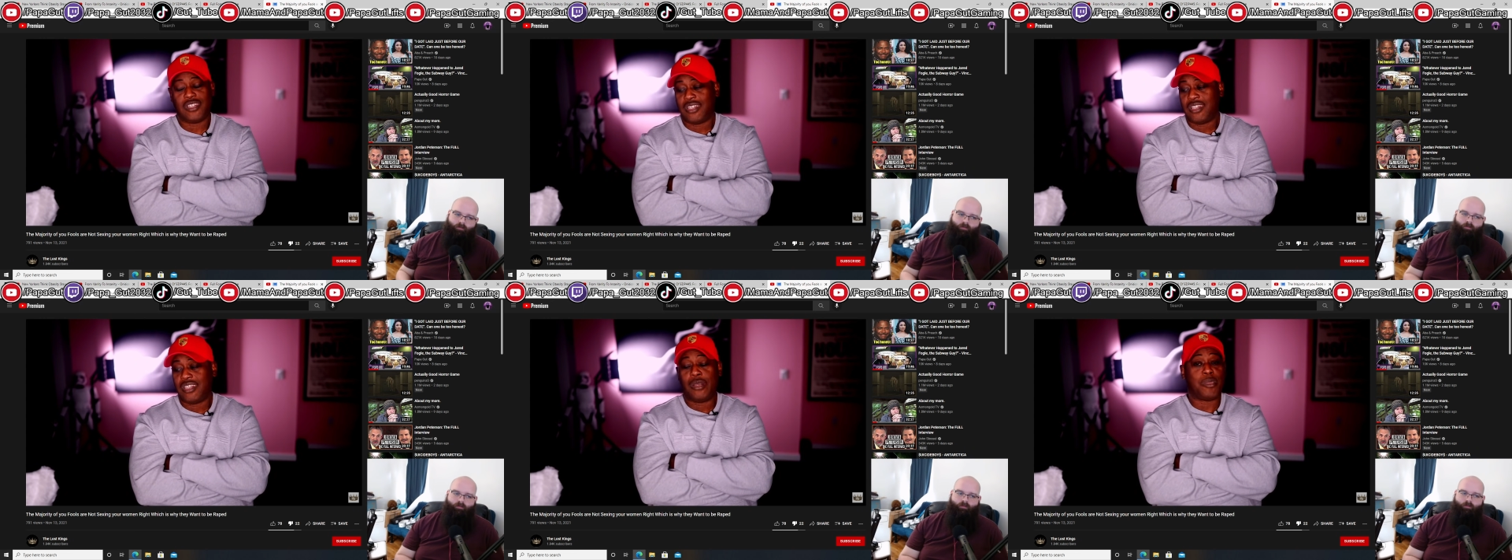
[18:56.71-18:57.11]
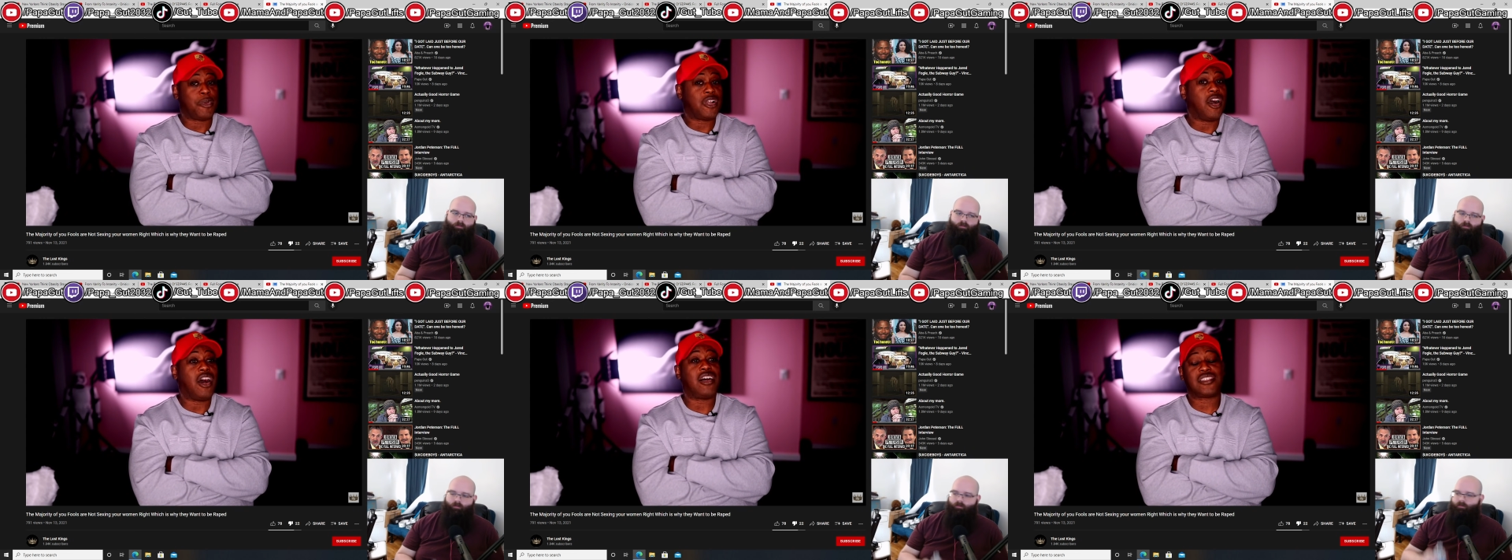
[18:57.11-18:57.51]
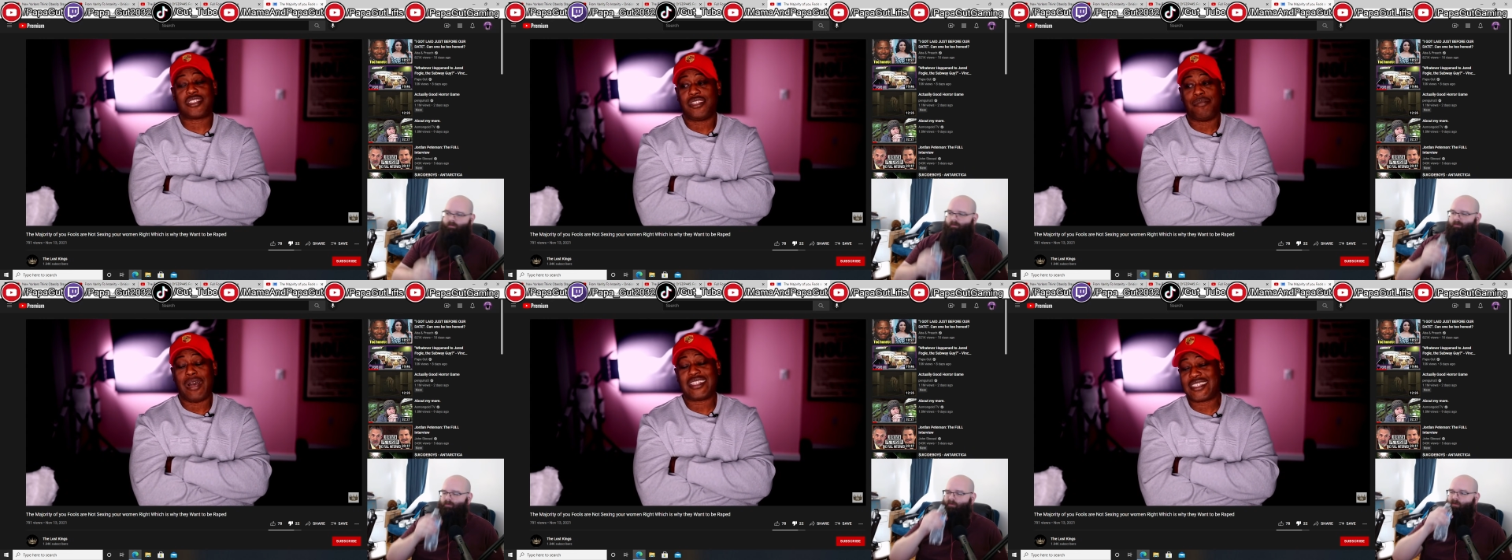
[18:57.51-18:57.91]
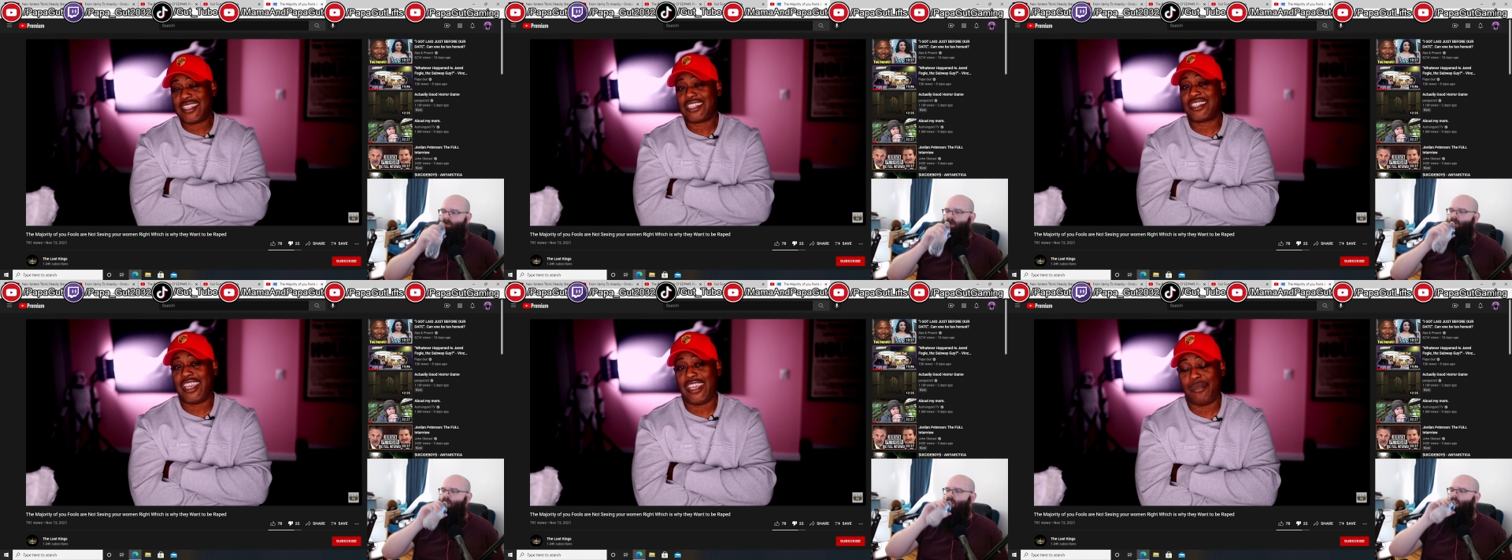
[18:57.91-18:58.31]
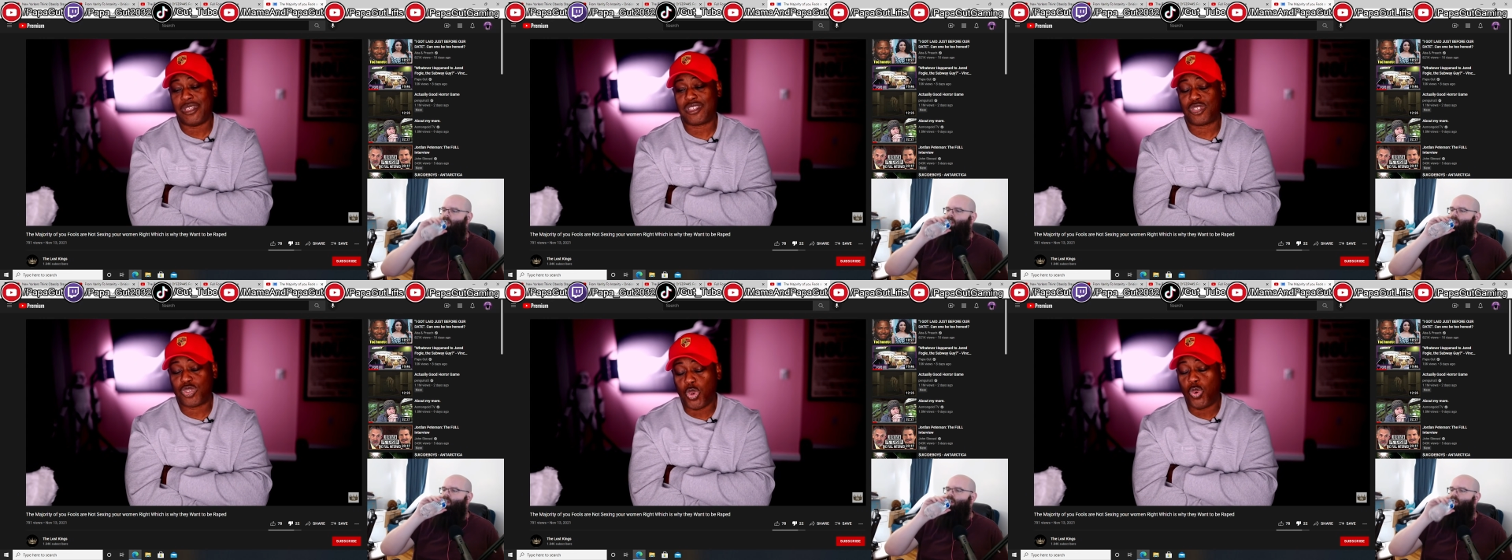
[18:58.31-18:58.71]
But because my sex
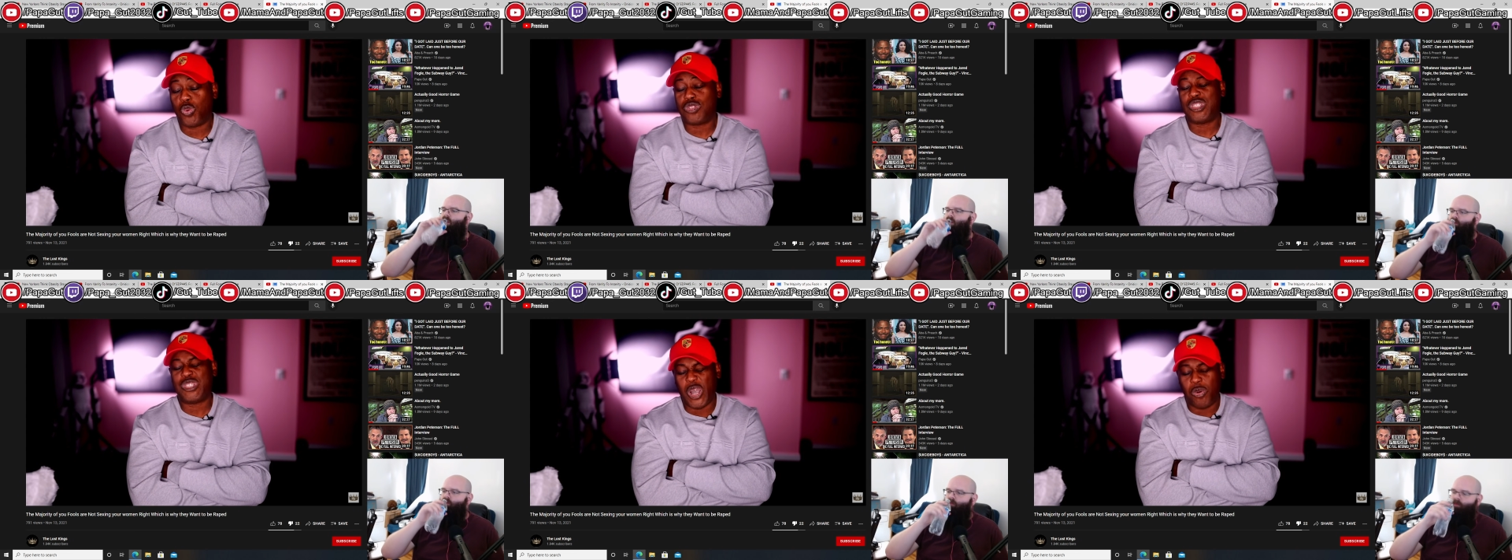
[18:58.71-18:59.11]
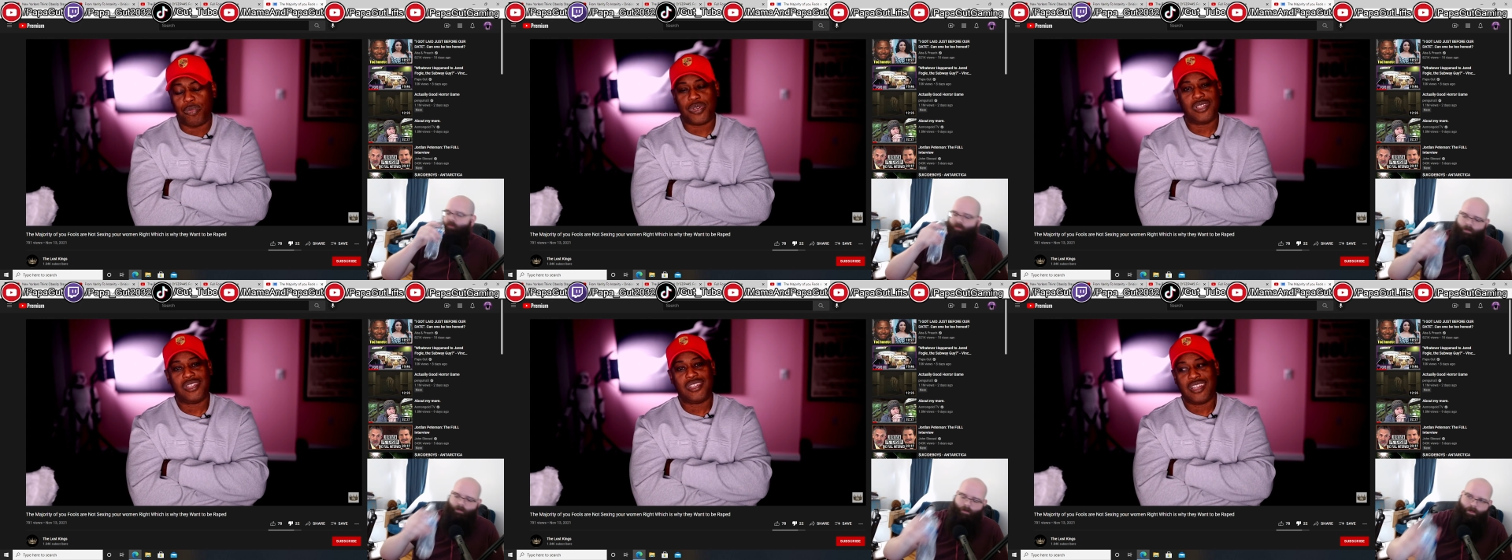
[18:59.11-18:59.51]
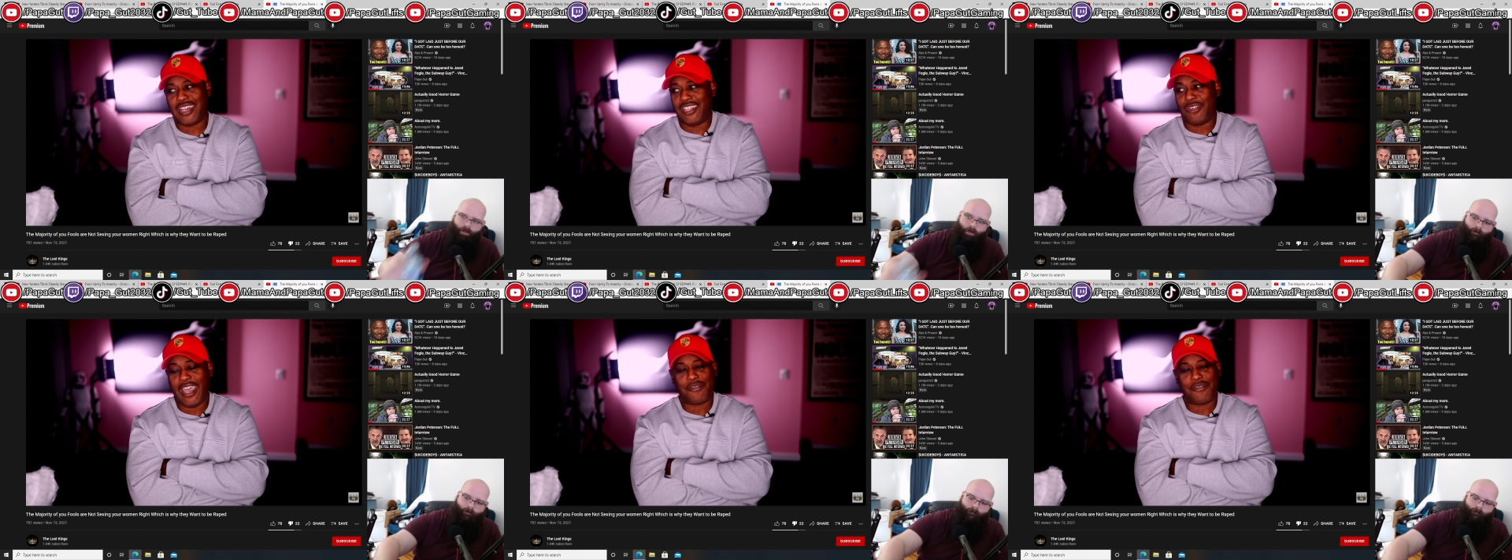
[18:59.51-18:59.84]
game is so dope, I